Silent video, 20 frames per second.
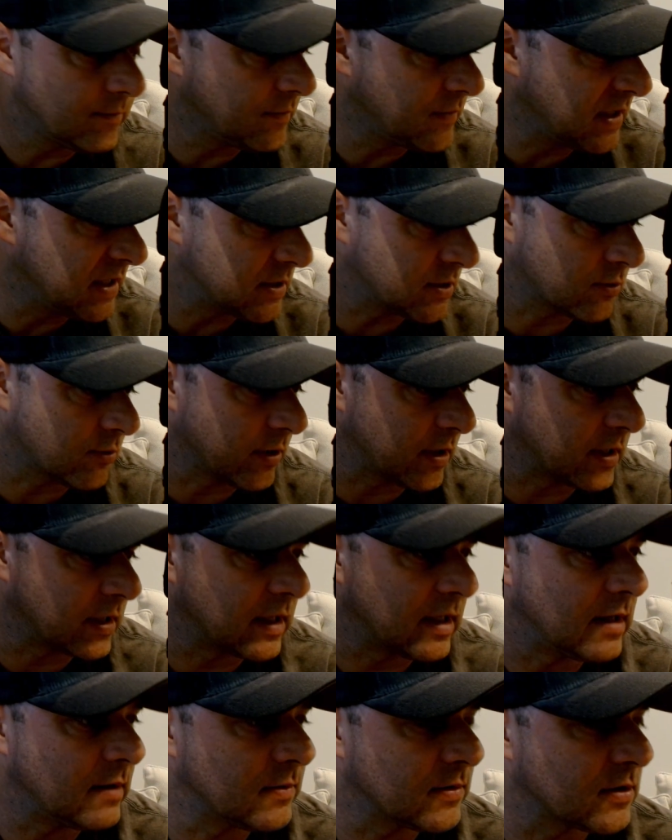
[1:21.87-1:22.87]
these are great
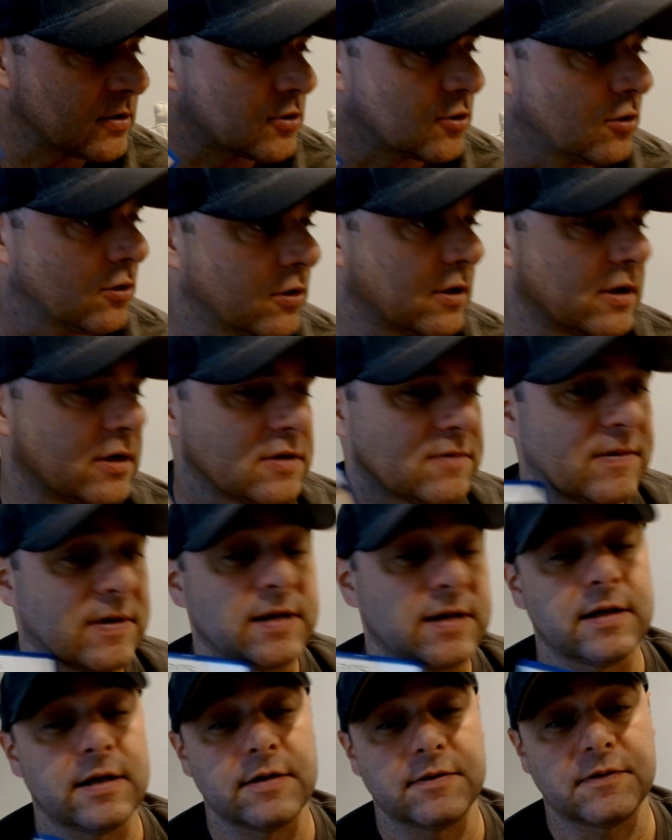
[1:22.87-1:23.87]
games. Uncharted is a
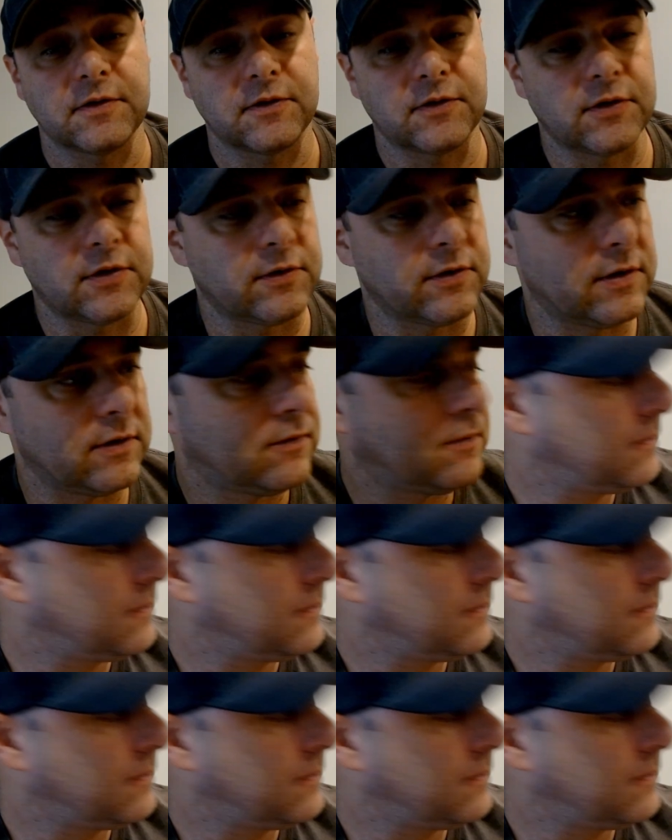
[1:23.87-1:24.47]
fantastic series.